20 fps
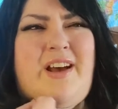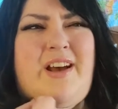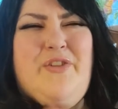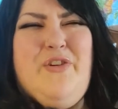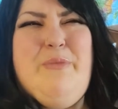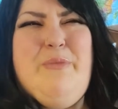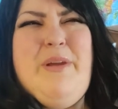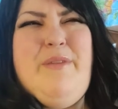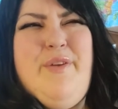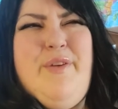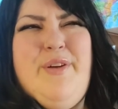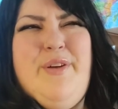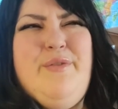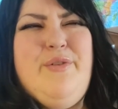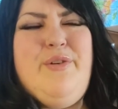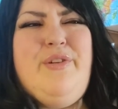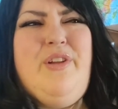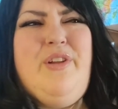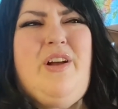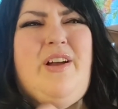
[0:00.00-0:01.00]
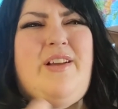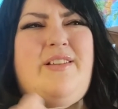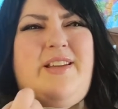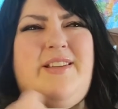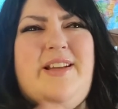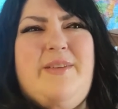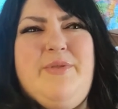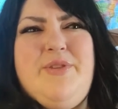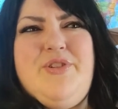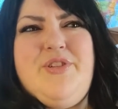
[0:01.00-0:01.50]
I know I made fun of her a lot,
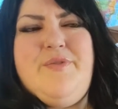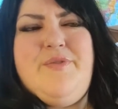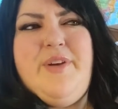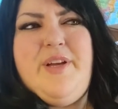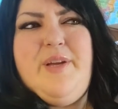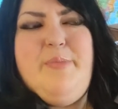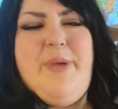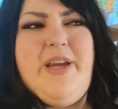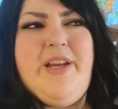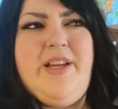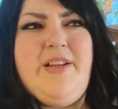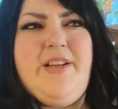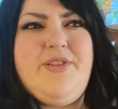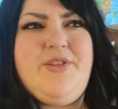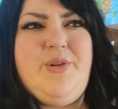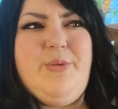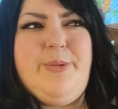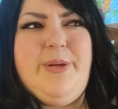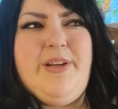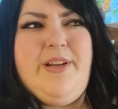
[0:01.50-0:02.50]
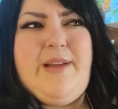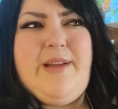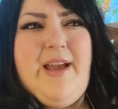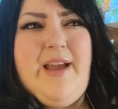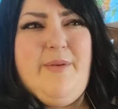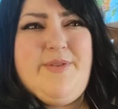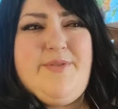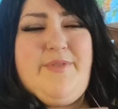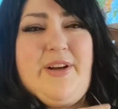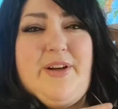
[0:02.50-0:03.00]
like, that was just fucking petty and stupid, and
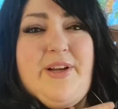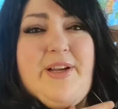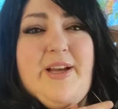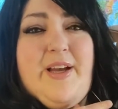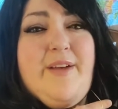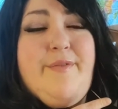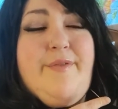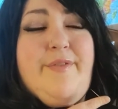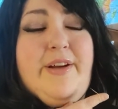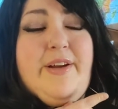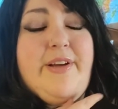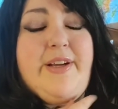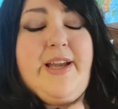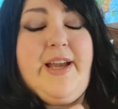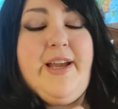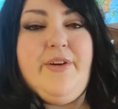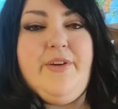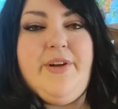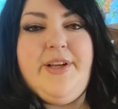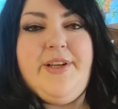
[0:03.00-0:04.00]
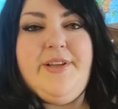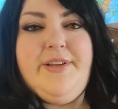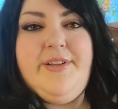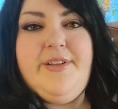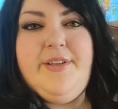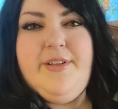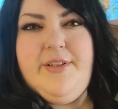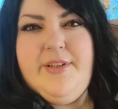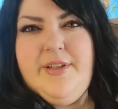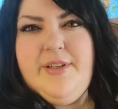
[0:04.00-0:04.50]
I was very, very angry.
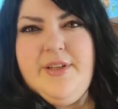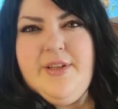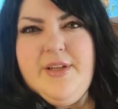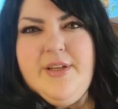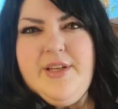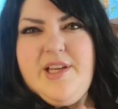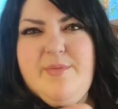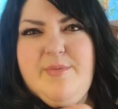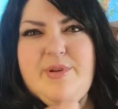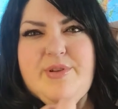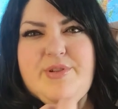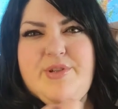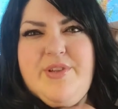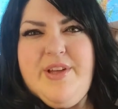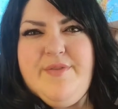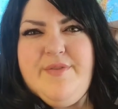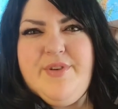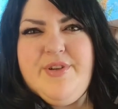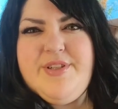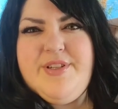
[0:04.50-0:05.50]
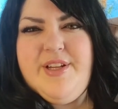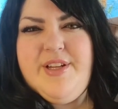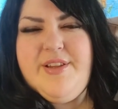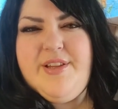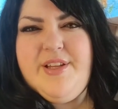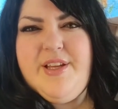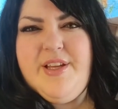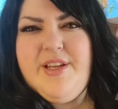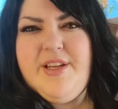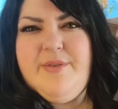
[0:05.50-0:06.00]
He bruised you that first night
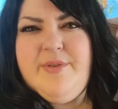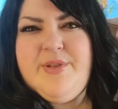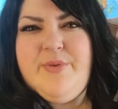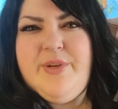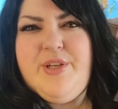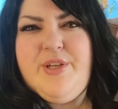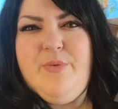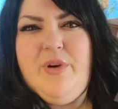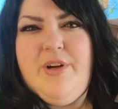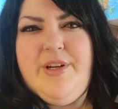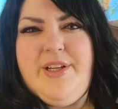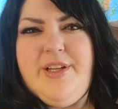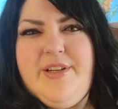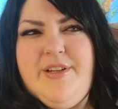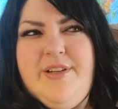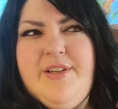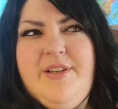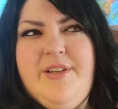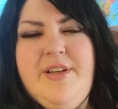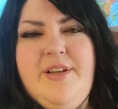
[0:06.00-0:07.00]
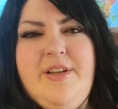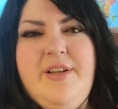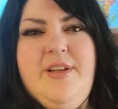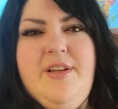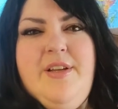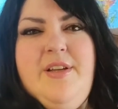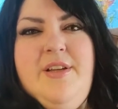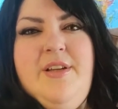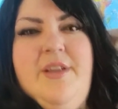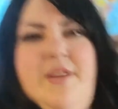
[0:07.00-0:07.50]
thinking it was what you wanted.
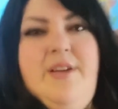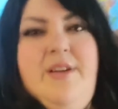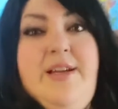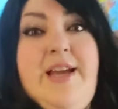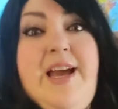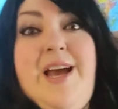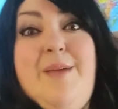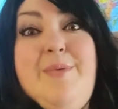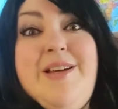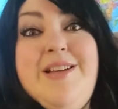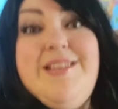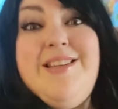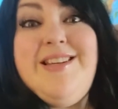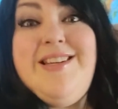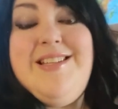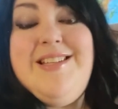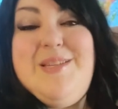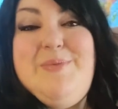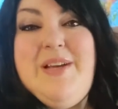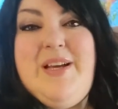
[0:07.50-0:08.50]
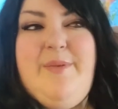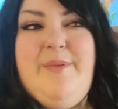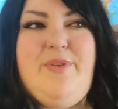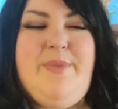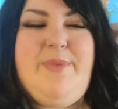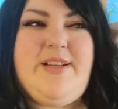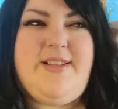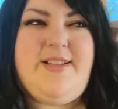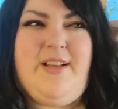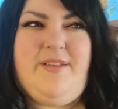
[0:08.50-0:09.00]
Yeah, because I didn't speak up
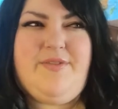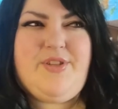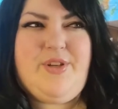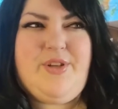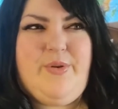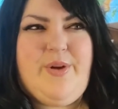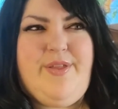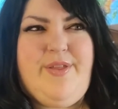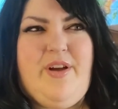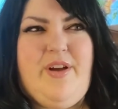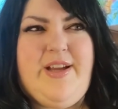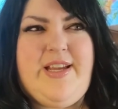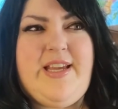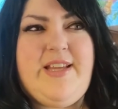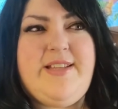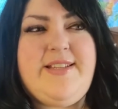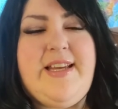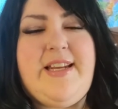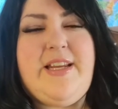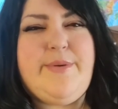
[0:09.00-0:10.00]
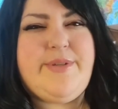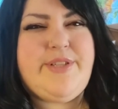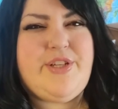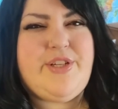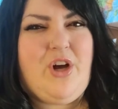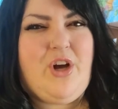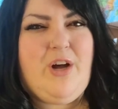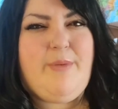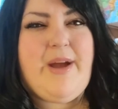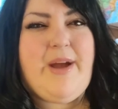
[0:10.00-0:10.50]
for myself, so I thought, he said he was a
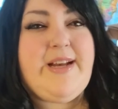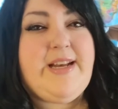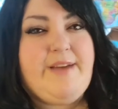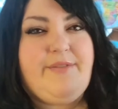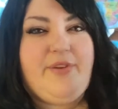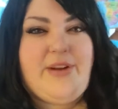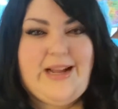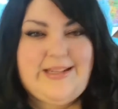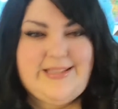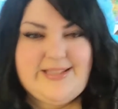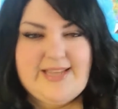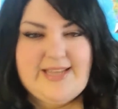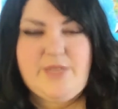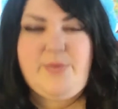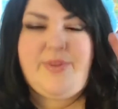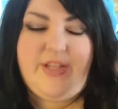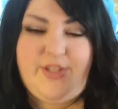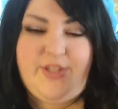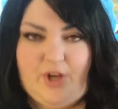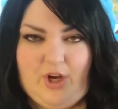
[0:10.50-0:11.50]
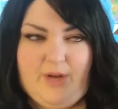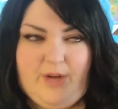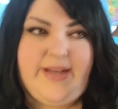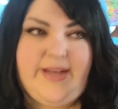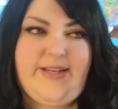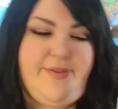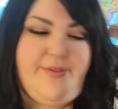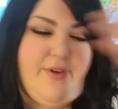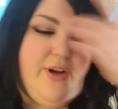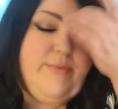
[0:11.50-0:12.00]
dom. I never had sex with a dom.
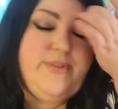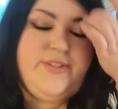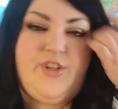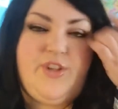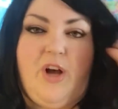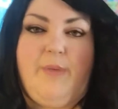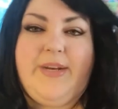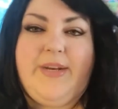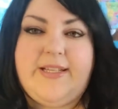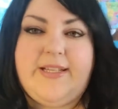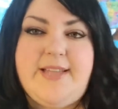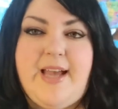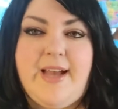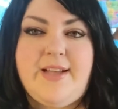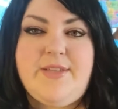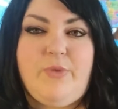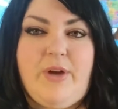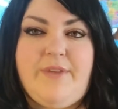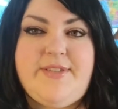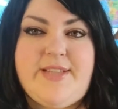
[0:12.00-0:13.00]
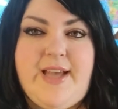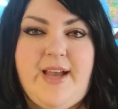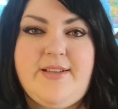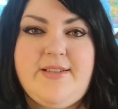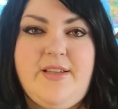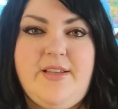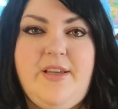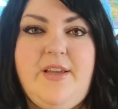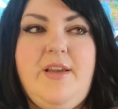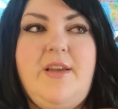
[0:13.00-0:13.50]
I thought it was dominant sex, rough
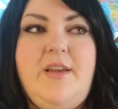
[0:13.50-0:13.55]
sex.